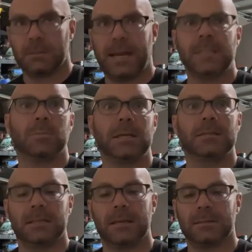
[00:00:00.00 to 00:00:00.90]

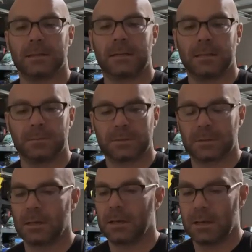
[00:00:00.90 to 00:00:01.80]
HPCS
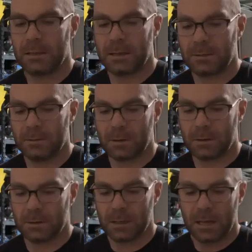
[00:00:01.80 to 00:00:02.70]
Eclipse. that I do it
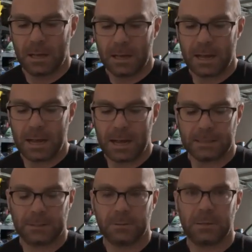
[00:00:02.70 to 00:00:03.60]
all. Uh, I
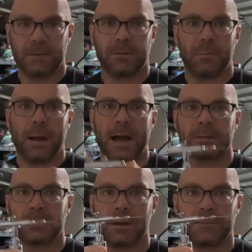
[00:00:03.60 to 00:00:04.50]
do leave the
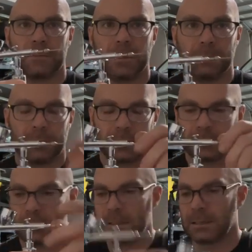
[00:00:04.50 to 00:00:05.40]
backs off for me
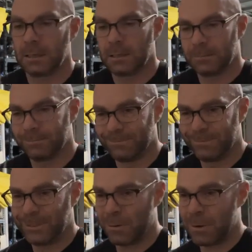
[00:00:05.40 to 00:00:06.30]
personally,
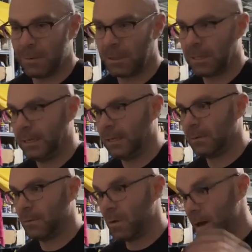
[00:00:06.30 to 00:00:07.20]
so when I'm cleaning
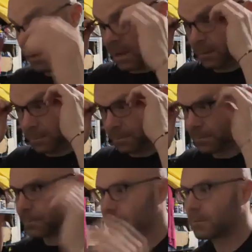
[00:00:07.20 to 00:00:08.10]
them and whatnot
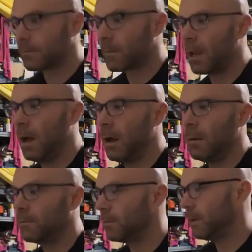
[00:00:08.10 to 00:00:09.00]
um,
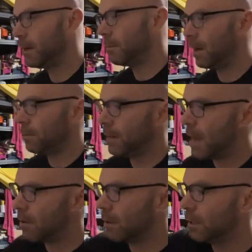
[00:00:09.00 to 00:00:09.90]
from there. But I'm
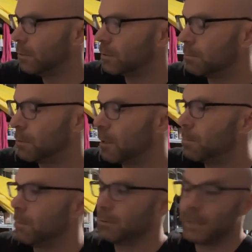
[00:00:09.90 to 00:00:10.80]
now going to do some
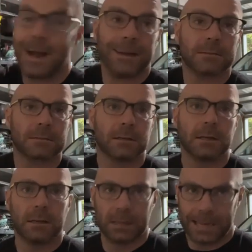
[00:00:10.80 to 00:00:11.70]
purple dots
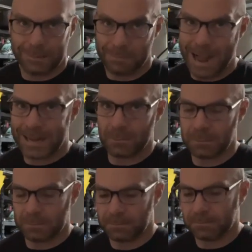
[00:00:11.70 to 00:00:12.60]
and then back it
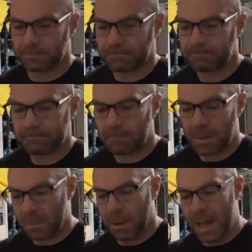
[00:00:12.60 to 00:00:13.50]

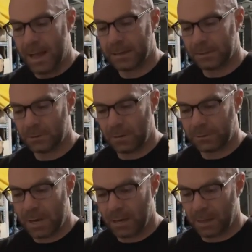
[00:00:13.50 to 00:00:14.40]
with black. And so I've
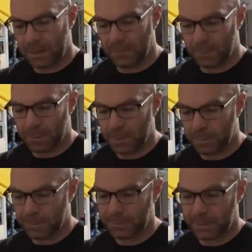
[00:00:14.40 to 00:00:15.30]
tried a lot of different
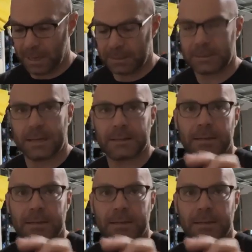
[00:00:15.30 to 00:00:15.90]
purples. I just like the